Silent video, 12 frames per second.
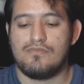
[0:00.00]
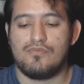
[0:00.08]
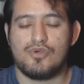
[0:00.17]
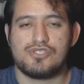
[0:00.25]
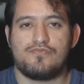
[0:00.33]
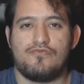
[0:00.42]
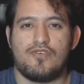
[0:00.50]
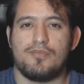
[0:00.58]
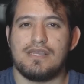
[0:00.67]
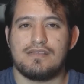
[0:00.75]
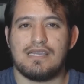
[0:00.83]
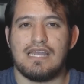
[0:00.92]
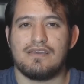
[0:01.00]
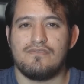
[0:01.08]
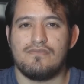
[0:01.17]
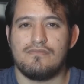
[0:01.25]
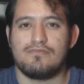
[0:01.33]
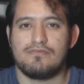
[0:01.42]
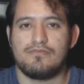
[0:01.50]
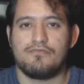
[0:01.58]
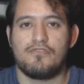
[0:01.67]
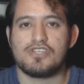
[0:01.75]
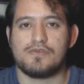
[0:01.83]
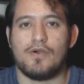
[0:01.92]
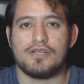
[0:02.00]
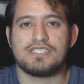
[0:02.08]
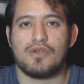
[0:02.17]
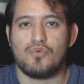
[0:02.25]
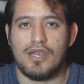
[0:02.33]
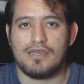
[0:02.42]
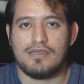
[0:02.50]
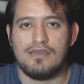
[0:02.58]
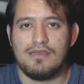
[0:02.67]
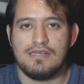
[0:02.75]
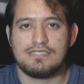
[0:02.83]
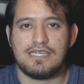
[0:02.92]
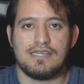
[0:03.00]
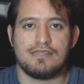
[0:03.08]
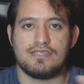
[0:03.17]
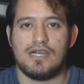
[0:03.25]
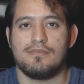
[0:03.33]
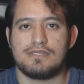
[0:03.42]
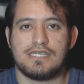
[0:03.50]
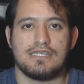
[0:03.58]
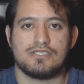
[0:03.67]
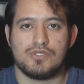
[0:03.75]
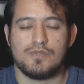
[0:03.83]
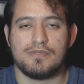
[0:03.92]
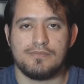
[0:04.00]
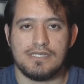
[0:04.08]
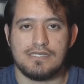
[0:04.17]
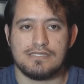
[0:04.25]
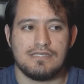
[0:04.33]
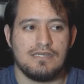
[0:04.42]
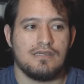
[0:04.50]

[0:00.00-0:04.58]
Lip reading: Which for me kind of, first of all, it's ironic. It's kind of dumb. It's kind of stupid because,